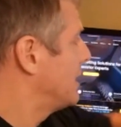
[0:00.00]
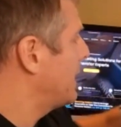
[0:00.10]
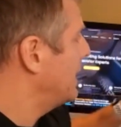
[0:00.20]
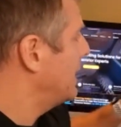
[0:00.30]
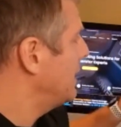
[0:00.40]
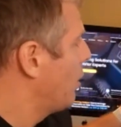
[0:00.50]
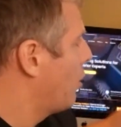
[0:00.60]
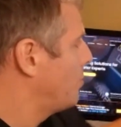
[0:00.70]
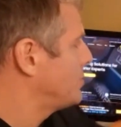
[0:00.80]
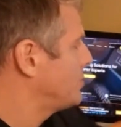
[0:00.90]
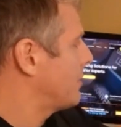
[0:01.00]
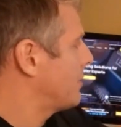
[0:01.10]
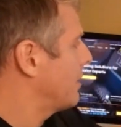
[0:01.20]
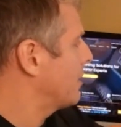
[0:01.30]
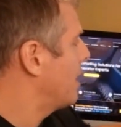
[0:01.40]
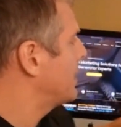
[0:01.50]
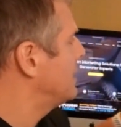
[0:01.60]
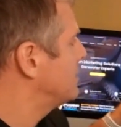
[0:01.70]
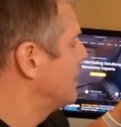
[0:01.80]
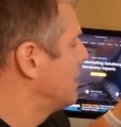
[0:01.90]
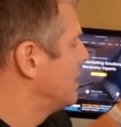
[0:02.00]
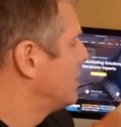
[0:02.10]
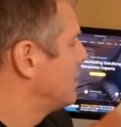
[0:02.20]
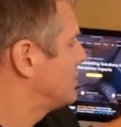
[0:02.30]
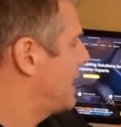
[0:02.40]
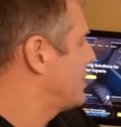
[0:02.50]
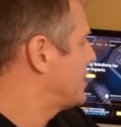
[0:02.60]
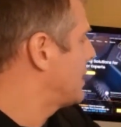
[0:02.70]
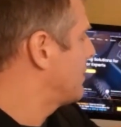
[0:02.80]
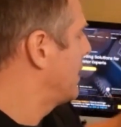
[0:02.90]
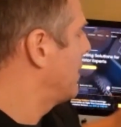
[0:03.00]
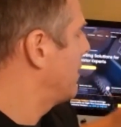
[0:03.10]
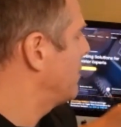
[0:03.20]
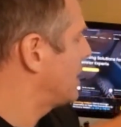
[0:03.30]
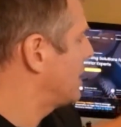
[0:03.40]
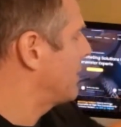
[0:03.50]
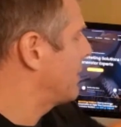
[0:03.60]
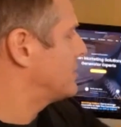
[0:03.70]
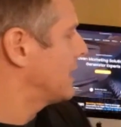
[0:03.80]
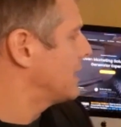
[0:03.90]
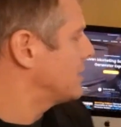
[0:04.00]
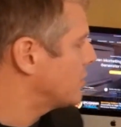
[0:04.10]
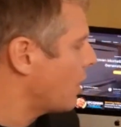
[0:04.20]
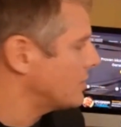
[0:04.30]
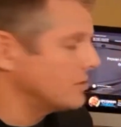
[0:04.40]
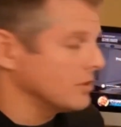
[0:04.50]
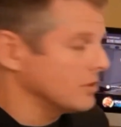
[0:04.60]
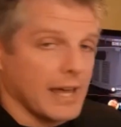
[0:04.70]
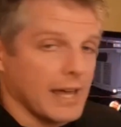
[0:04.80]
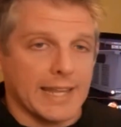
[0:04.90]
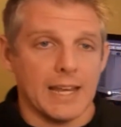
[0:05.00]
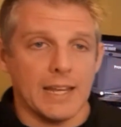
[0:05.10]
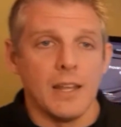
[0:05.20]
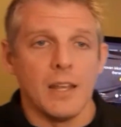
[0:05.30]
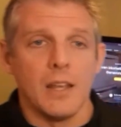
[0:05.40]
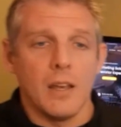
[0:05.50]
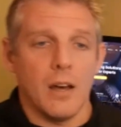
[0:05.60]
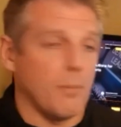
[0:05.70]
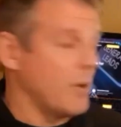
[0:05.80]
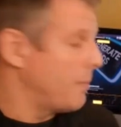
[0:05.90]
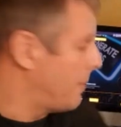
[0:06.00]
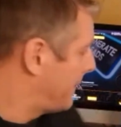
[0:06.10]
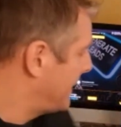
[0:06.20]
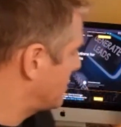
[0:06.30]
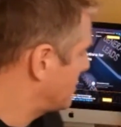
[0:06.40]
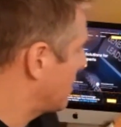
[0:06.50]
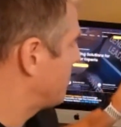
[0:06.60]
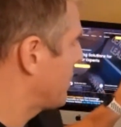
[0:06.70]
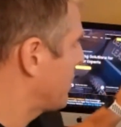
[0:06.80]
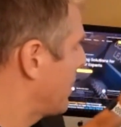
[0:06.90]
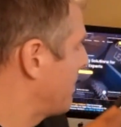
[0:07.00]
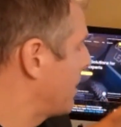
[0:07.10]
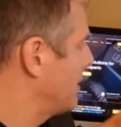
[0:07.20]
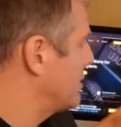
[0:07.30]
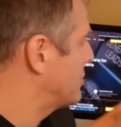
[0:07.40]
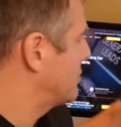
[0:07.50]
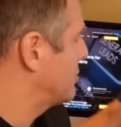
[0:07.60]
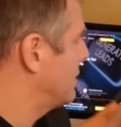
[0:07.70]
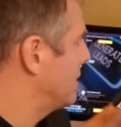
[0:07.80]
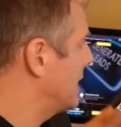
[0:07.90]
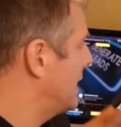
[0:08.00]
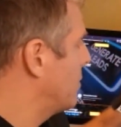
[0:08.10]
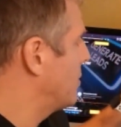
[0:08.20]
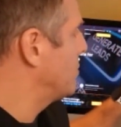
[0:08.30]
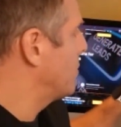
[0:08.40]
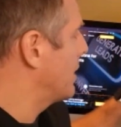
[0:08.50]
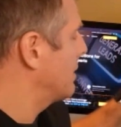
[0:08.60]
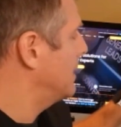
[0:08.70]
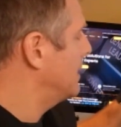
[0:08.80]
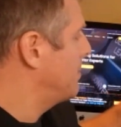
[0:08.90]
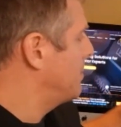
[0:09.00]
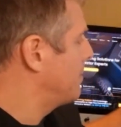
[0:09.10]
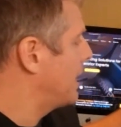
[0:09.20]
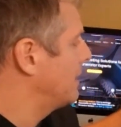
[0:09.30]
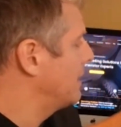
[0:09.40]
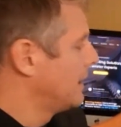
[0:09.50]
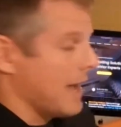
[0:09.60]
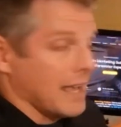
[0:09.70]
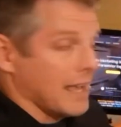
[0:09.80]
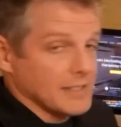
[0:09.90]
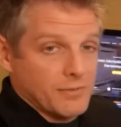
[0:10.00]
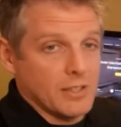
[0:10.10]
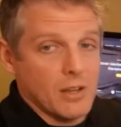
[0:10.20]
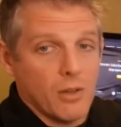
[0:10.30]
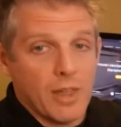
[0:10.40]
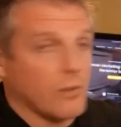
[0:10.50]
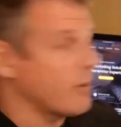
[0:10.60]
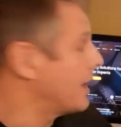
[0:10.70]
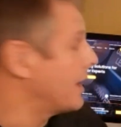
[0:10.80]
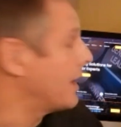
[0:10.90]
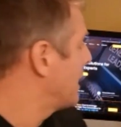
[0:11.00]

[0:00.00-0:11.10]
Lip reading: near me, home generator companies, standby generator, generator installation cost. You kind of get it. But these are primarily the keywords you want to keep in mind, as if you didn't know that already,